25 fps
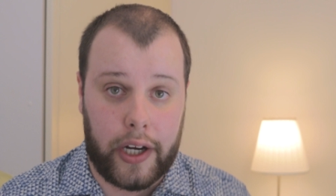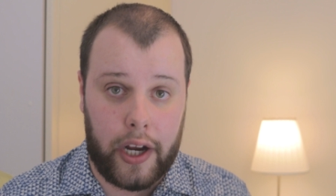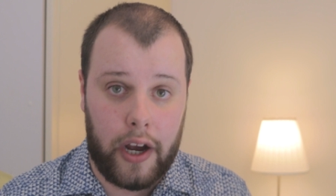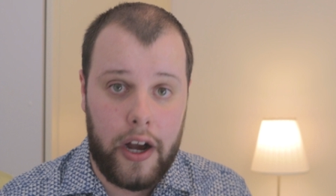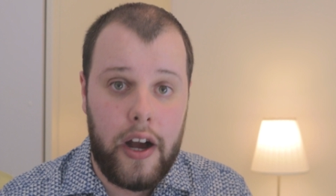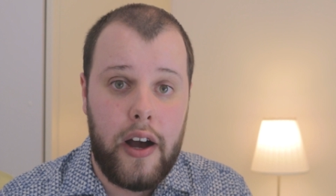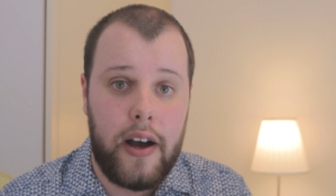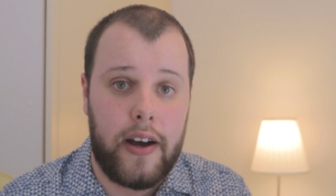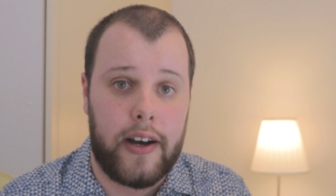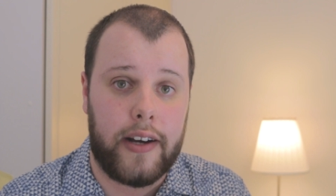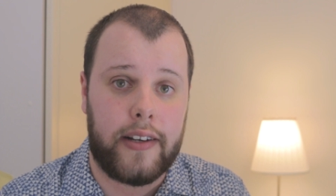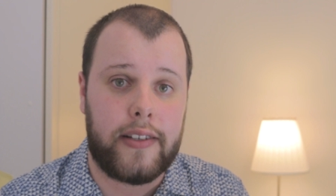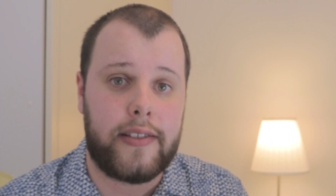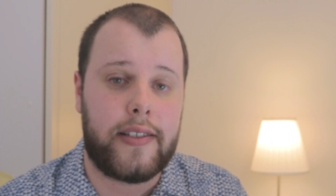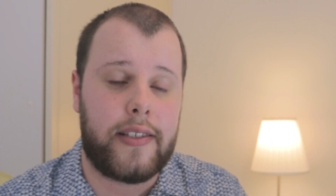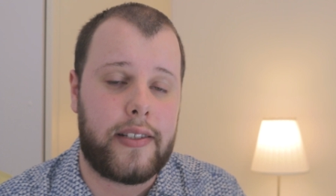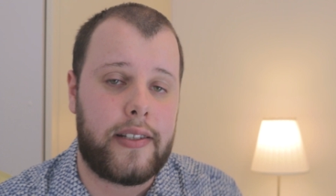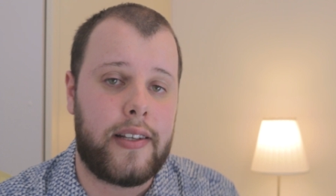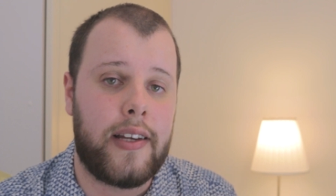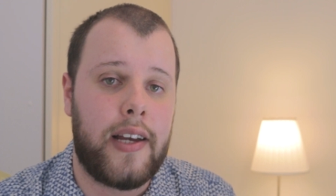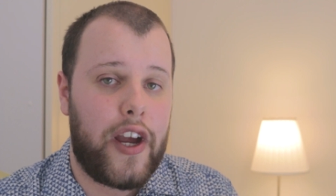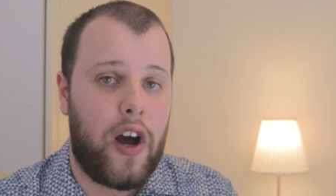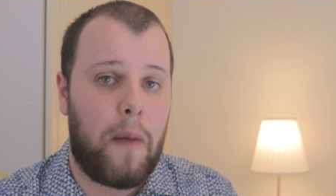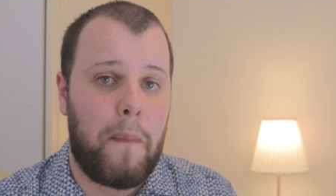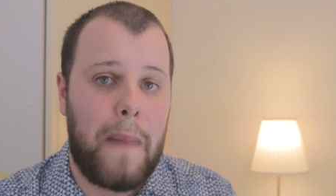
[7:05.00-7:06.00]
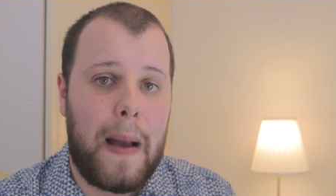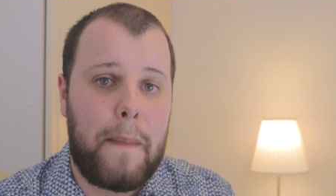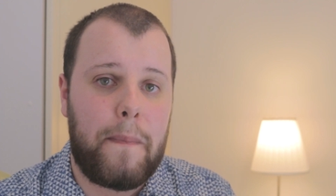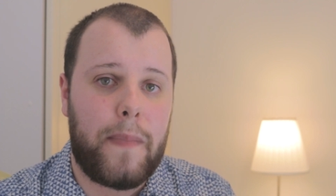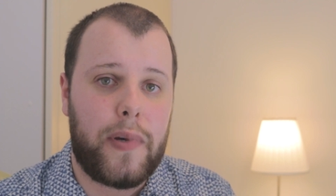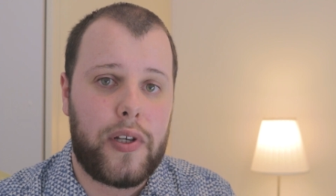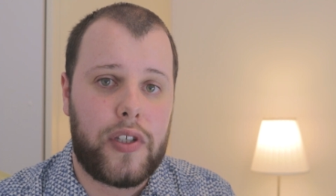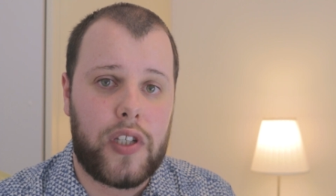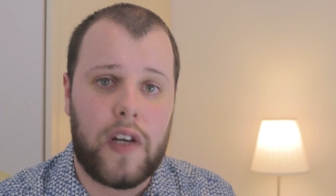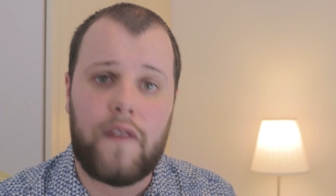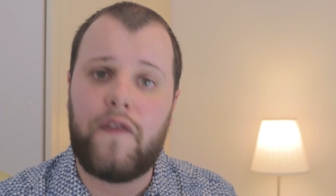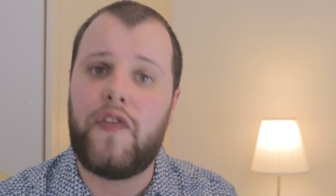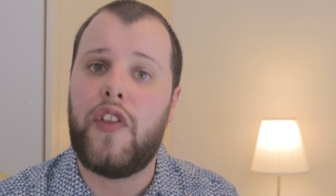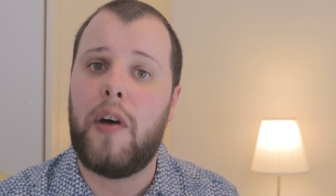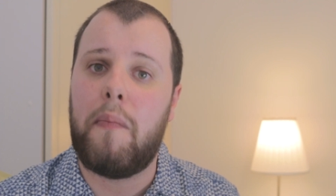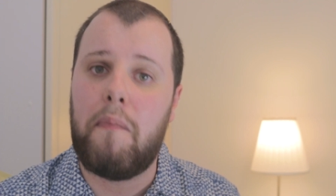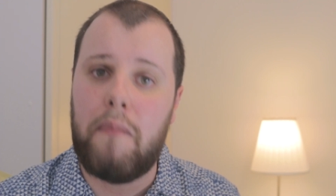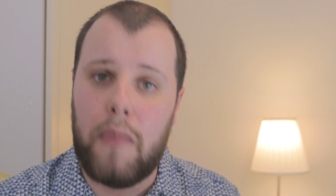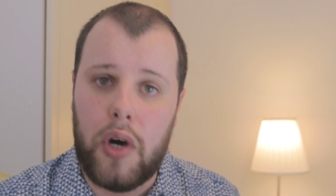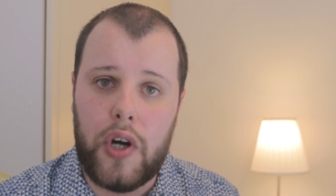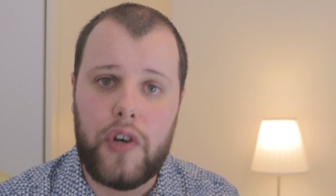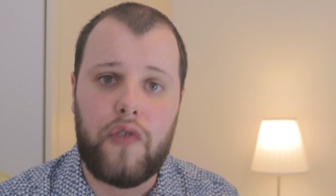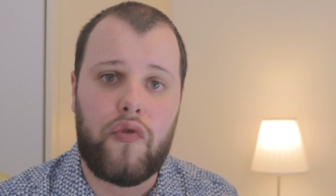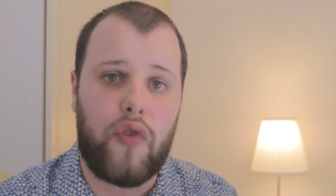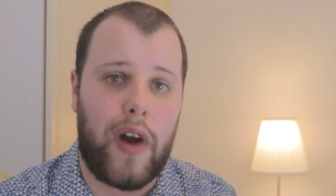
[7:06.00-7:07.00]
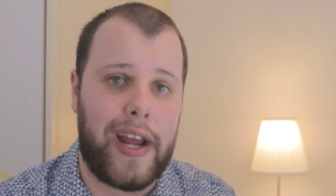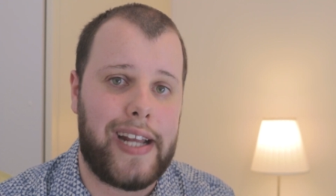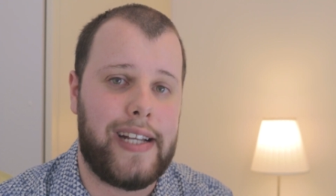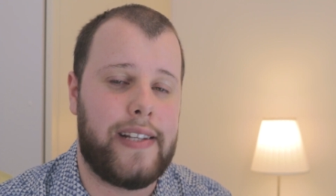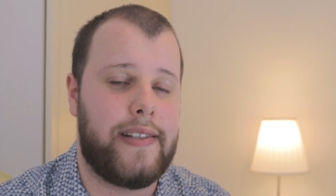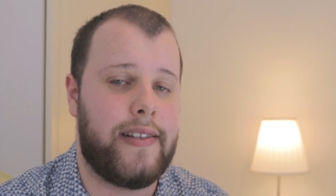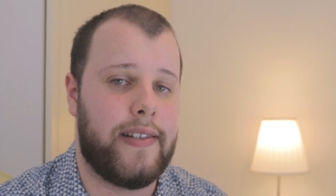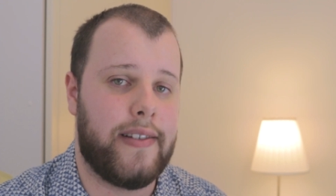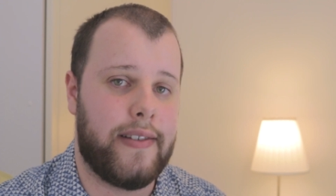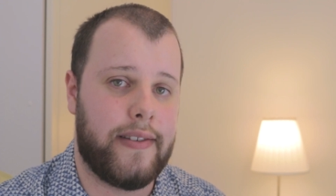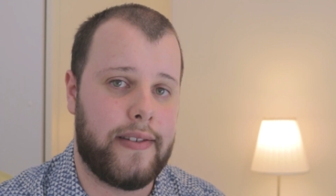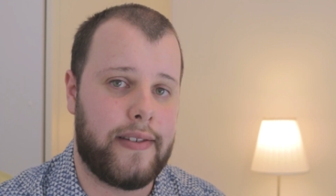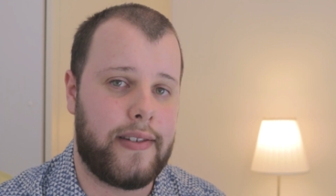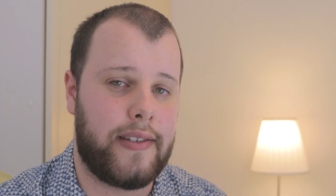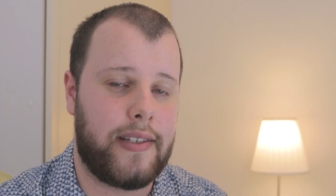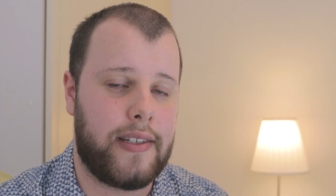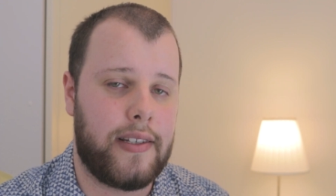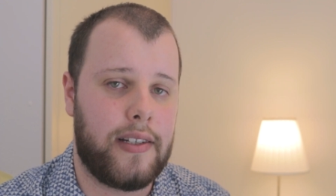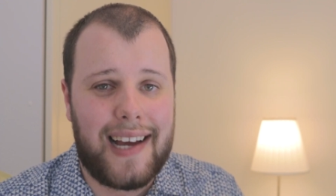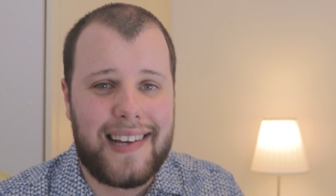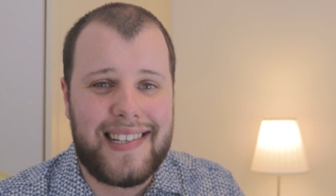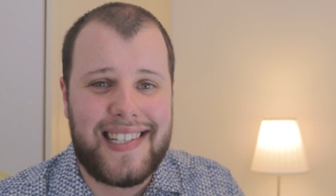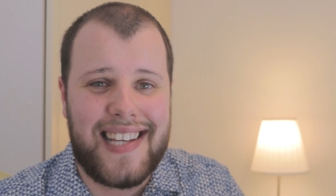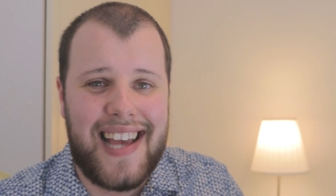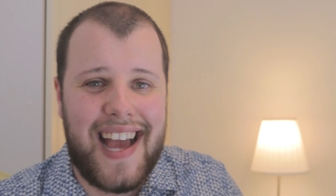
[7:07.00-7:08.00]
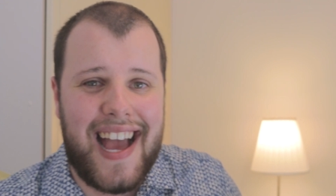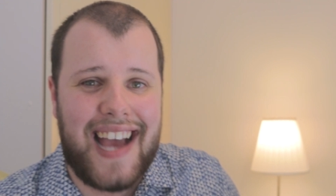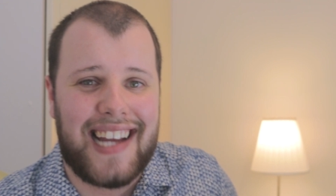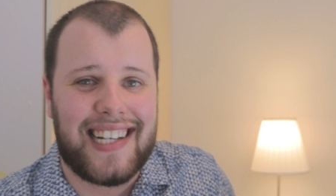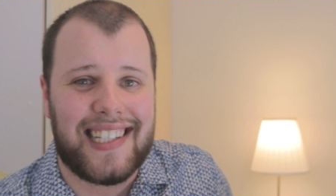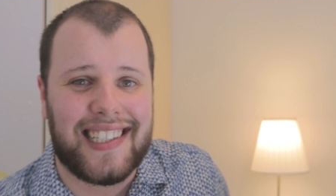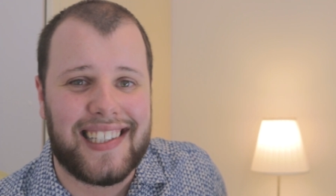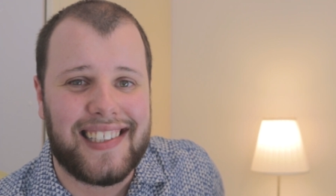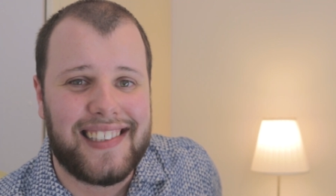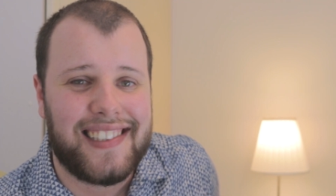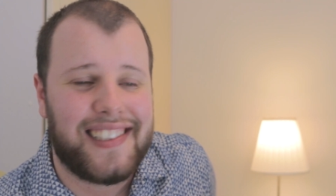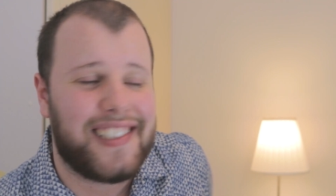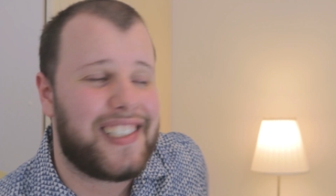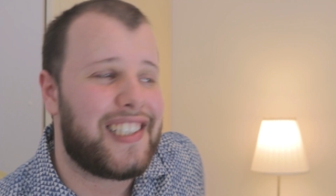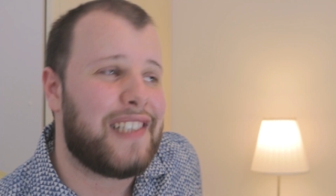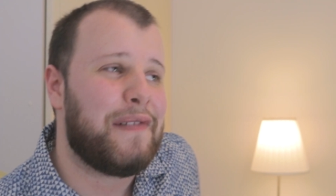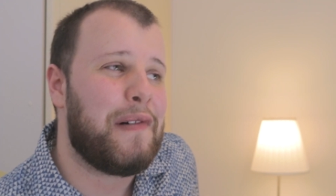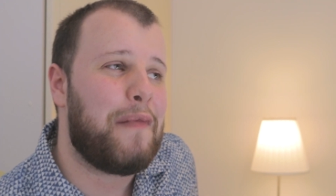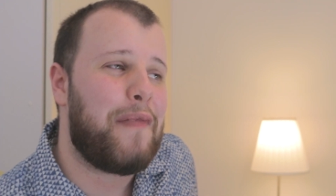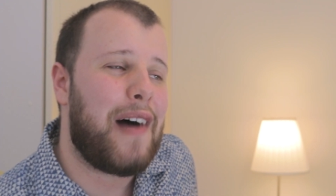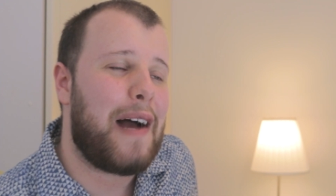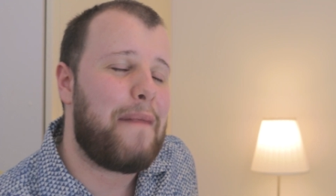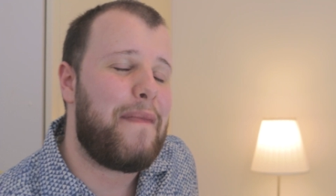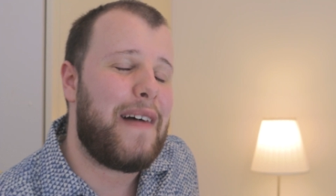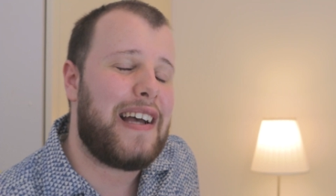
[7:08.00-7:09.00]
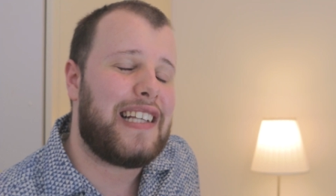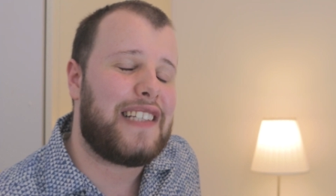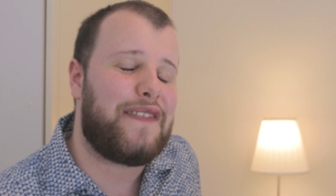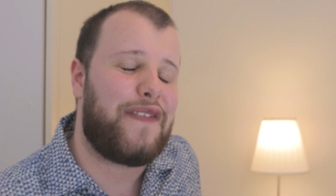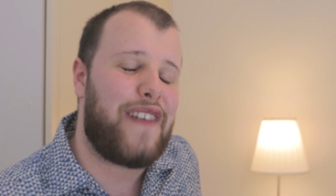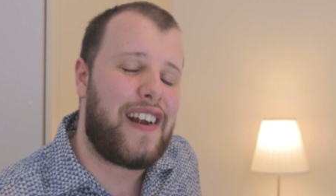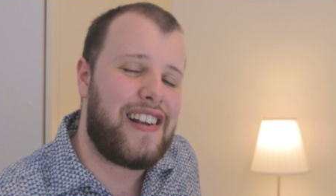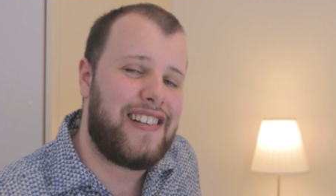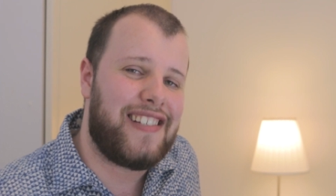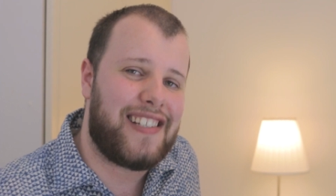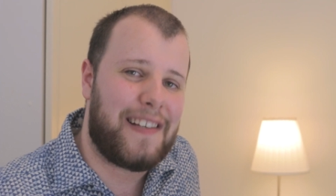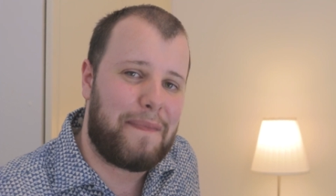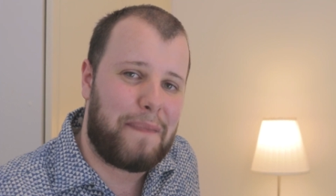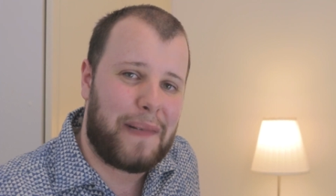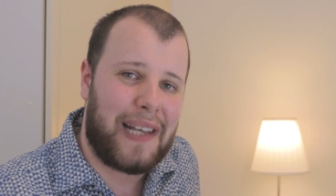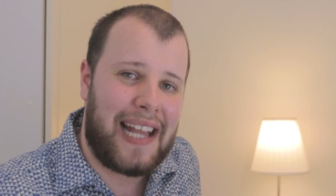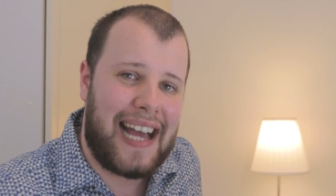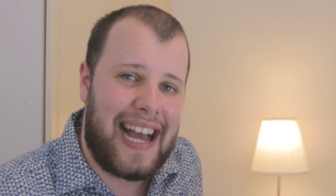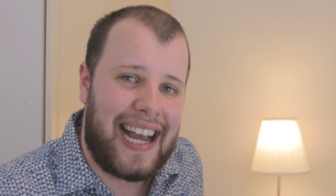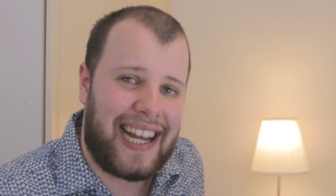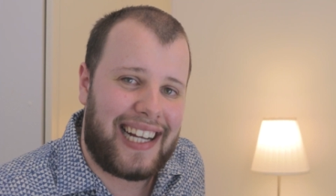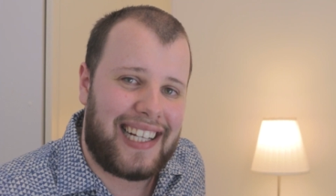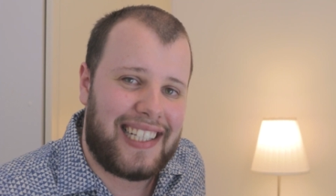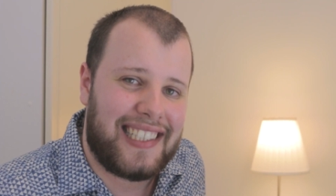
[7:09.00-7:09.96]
cursed and they are members of the mud races. But like I said, some of my best friends are black.